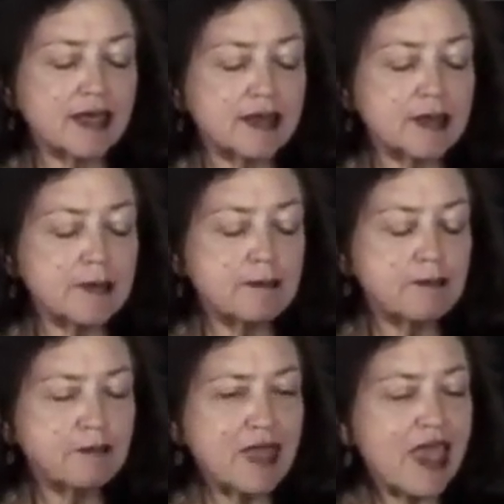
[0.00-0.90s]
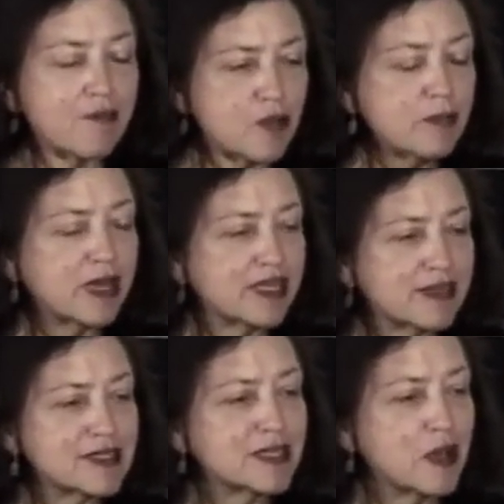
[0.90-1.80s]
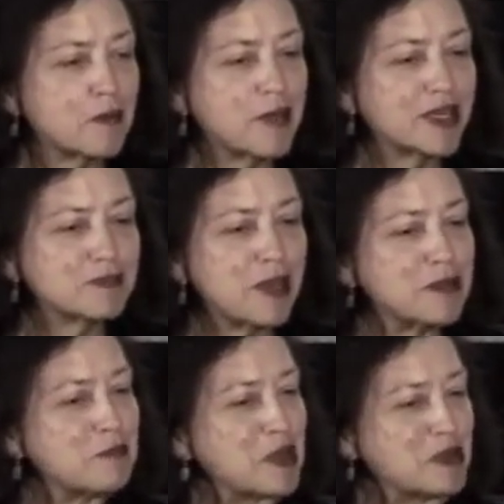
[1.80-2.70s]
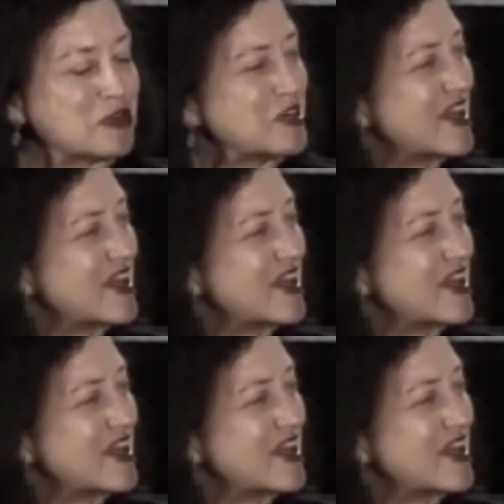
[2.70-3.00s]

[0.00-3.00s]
um, everybody that's come has made it better.